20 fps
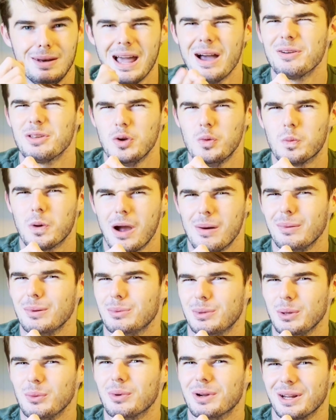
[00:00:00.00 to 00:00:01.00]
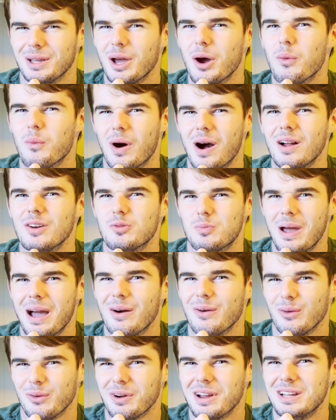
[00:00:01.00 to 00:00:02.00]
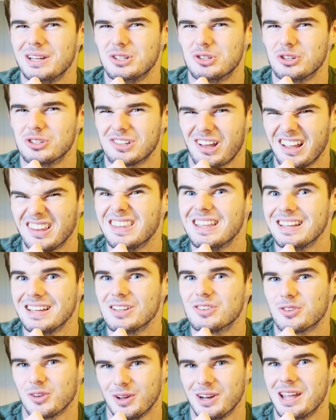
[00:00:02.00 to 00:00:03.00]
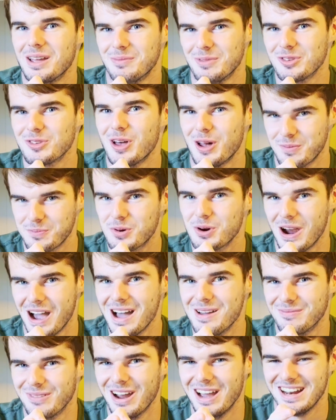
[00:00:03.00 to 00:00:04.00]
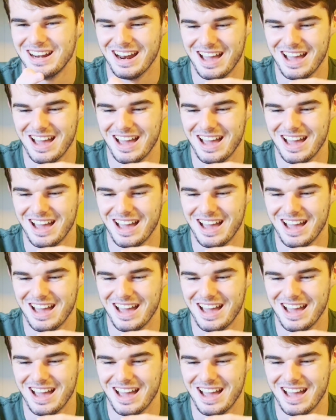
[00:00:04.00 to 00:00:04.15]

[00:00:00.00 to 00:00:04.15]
Now you probably want to go watch Power Rangers. I think it's on Amazon Prime right